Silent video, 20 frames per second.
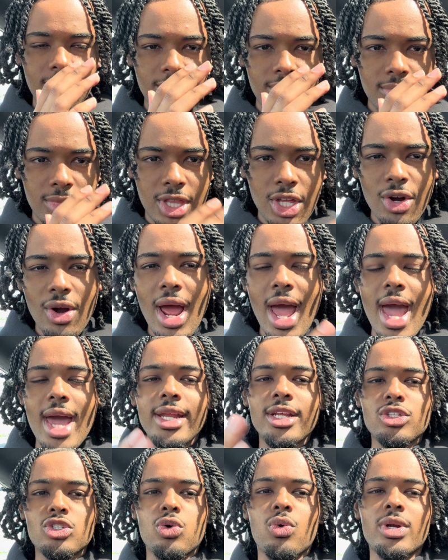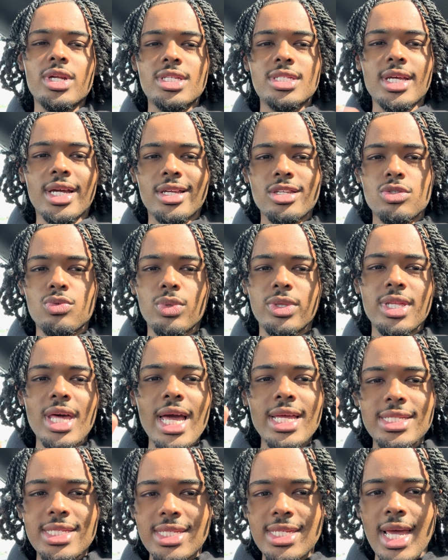their ad in 20 seconds with
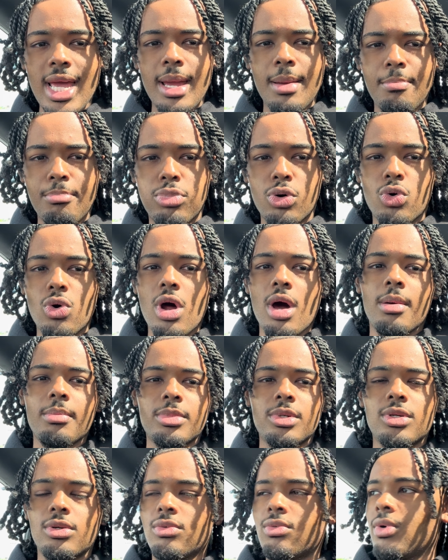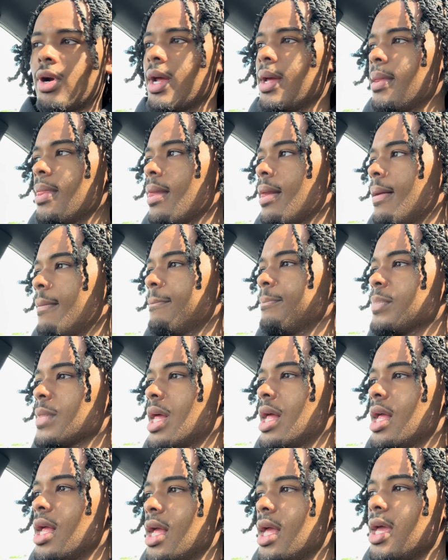that same prompt, right?
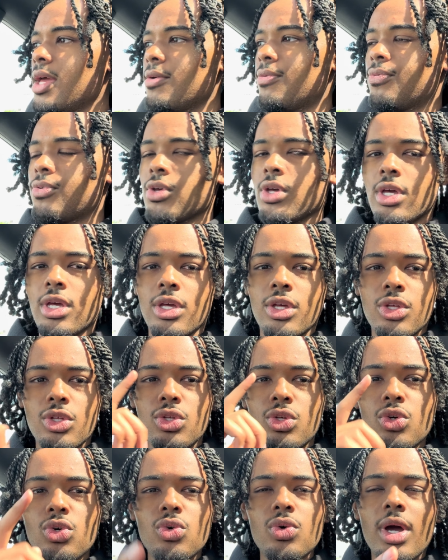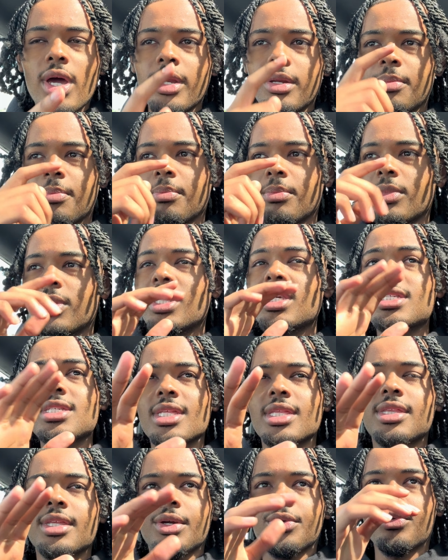If you, and this is the
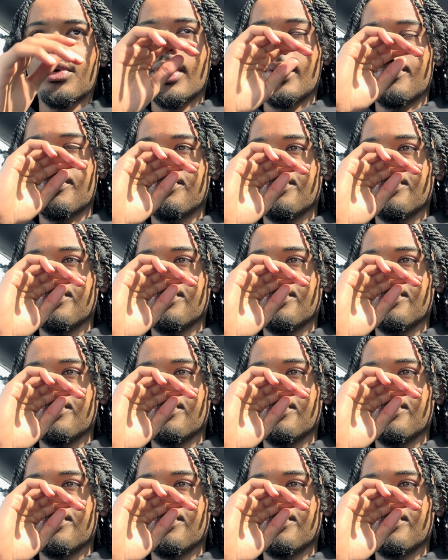thing, right?